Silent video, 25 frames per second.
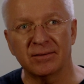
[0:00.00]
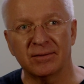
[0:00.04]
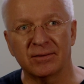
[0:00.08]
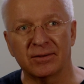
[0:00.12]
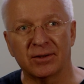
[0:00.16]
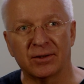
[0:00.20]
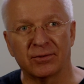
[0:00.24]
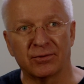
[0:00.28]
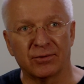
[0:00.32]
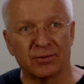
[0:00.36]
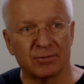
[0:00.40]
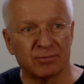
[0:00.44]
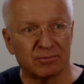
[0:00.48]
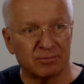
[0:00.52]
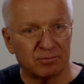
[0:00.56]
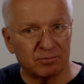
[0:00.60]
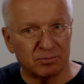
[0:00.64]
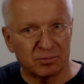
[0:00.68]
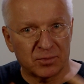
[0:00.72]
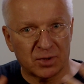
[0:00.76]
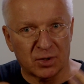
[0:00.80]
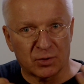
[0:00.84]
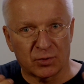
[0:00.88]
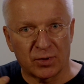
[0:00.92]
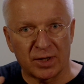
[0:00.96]
of
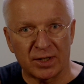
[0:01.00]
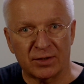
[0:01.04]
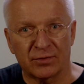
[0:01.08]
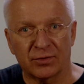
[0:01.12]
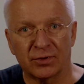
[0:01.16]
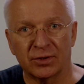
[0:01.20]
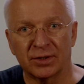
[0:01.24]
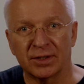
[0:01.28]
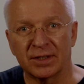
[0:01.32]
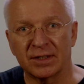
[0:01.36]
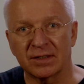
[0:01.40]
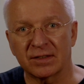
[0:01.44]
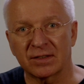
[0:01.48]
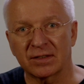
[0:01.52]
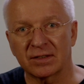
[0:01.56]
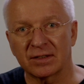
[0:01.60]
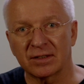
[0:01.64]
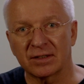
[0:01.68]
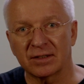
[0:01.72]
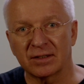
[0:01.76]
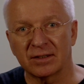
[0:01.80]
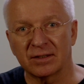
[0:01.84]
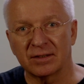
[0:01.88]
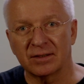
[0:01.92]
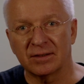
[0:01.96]
gratefulness,
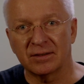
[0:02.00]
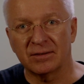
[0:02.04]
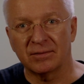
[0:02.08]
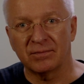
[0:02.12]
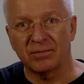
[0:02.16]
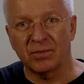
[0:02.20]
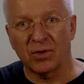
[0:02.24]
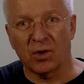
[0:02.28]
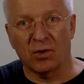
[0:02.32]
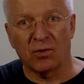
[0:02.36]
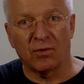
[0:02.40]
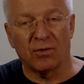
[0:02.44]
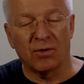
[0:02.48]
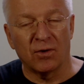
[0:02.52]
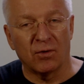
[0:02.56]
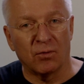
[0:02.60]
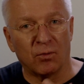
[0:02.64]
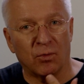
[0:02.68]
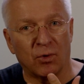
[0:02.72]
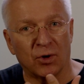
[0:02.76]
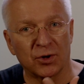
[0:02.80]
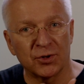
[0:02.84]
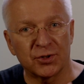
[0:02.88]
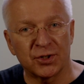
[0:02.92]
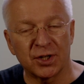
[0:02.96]
of
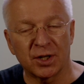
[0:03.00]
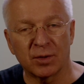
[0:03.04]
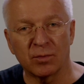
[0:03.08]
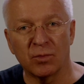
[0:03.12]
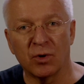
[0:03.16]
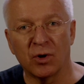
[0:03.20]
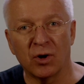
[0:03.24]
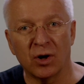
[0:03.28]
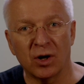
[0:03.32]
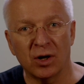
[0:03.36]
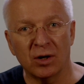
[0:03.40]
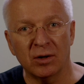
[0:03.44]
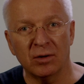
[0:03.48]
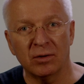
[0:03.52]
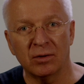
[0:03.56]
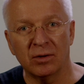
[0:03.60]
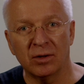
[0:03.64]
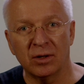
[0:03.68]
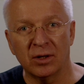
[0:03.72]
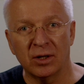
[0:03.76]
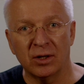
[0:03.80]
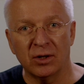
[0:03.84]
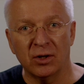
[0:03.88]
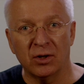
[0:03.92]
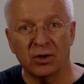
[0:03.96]
wanting more,
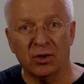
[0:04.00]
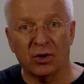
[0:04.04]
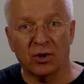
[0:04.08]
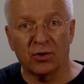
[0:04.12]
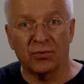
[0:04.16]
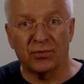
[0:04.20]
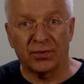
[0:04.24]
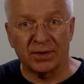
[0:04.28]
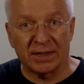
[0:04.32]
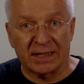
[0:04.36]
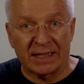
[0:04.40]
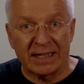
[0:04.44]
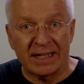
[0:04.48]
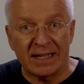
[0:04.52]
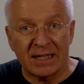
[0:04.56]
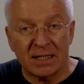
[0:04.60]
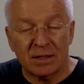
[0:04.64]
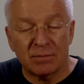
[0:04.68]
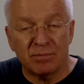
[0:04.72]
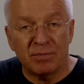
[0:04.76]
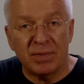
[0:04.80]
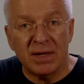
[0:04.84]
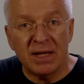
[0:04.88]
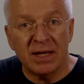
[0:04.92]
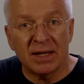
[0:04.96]
of at
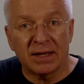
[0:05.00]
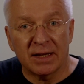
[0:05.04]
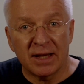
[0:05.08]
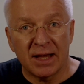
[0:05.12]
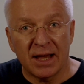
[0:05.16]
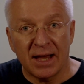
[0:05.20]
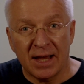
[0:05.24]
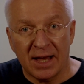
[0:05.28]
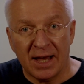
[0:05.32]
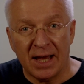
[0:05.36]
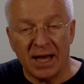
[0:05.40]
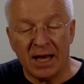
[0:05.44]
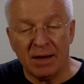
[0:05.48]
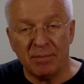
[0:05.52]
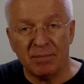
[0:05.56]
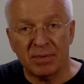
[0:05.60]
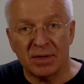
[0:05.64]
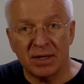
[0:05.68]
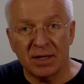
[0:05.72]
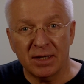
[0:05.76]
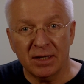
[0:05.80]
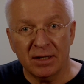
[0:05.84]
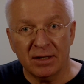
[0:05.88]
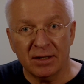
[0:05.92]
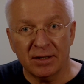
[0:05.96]
least being
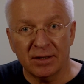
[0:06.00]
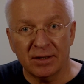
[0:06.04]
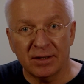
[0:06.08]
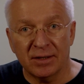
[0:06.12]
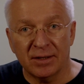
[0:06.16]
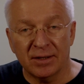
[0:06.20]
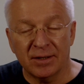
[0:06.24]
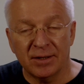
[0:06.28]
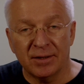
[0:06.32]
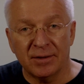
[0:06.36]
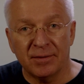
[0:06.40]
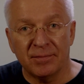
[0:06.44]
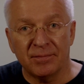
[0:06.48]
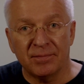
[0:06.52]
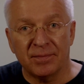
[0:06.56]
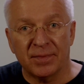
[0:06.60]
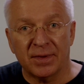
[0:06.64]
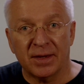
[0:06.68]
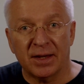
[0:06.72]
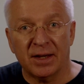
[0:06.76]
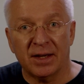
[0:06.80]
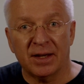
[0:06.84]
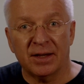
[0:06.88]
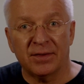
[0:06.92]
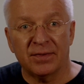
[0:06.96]
happy,
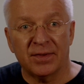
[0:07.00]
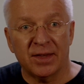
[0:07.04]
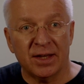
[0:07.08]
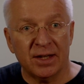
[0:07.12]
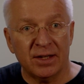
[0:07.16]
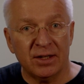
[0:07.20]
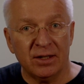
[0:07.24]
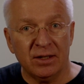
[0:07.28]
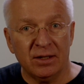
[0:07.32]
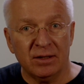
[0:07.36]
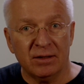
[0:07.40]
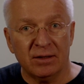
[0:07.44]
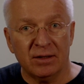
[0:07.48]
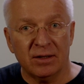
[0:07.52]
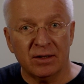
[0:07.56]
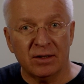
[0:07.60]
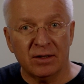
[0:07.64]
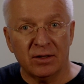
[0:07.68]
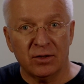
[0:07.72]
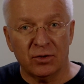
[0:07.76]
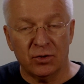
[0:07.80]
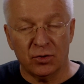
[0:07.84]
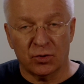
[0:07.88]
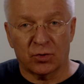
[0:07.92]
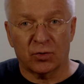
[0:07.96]
and then
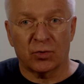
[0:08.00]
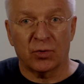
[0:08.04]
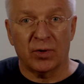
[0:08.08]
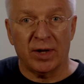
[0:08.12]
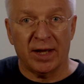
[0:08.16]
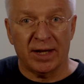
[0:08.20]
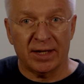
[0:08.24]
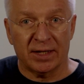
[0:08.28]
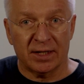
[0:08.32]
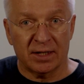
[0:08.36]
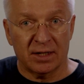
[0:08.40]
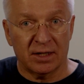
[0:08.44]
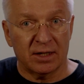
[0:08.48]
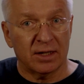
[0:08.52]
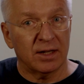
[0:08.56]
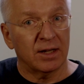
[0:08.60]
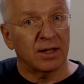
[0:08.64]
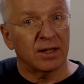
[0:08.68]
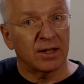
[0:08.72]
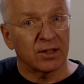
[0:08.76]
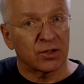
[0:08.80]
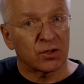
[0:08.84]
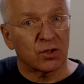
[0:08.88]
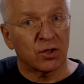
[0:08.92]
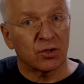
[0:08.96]
you create
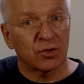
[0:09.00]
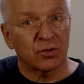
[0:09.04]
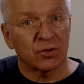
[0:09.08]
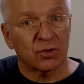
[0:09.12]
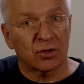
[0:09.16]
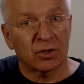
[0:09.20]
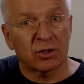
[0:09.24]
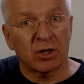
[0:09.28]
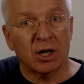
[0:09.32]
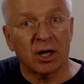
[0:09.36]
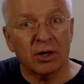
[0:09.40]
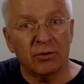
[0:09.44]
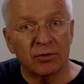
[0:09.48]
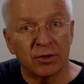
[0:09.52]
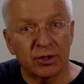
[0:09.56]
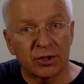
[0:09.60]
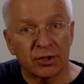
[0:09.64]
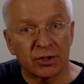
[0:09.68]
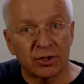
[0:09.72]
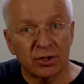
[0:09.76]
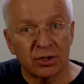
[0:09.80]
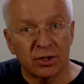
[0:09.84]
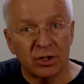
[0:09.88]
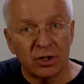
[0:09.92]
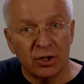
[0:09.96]
a certain
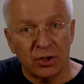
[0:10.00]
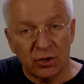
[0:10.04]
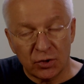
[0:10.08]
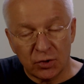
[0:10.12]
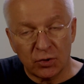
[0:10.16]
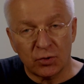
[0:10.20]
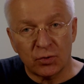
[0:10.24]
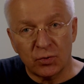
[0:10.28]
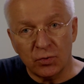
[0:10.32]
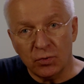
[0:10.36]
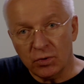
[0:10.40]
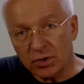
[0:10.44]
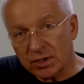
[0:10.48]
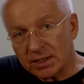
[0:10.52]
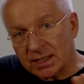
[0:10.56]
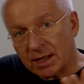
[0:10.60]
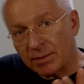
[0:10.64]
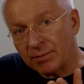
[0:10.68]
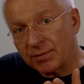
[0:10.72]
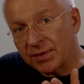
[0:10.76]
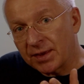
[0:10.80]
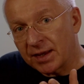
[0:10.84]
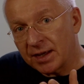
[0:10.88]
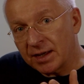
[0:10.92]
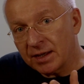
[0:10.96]
courage to do
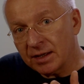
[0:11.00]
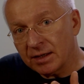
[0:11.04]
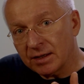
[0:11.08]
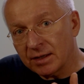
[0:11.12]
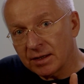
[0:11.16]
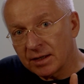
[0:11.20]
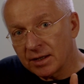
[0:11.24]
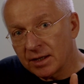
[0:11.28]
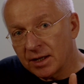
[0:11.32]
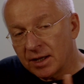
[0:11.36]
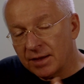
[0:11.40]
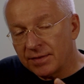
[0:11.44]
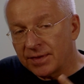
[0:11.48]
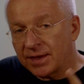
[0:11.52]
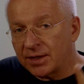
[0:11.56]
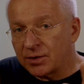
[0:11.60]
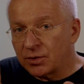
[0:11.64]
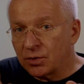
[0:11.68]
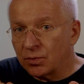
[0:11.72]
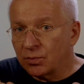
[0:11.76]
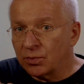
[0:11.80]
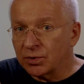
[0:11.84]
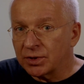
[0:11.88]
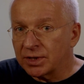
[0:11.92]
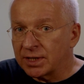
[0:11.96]
something that
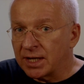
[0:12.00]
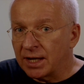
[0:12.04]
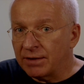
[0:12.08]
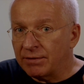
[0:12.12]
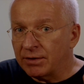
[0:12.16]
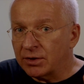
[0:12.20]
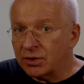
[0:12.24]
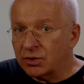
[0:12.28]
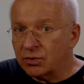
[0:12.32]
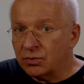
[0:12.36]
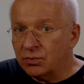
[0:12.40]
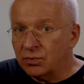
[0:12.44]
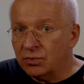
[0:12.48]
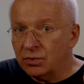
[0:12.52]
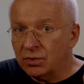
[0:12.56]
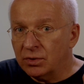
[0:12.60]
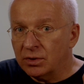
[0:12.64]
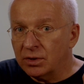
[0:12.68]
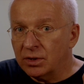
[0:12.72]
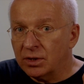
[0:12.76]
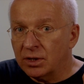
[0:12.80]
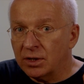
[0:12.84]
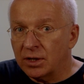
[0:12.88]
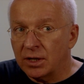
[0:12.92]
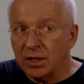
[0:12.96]
you would never do
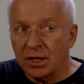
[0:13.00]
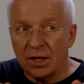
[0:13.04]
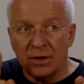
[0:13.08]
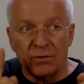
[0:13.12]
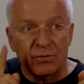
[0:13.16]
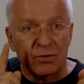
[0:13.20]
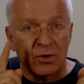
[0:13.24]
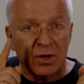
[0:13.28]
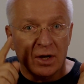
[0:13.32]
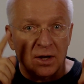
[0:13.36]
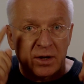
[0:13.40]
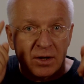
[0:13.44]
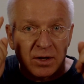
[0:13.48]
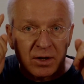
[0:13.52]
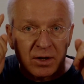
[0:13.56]
if you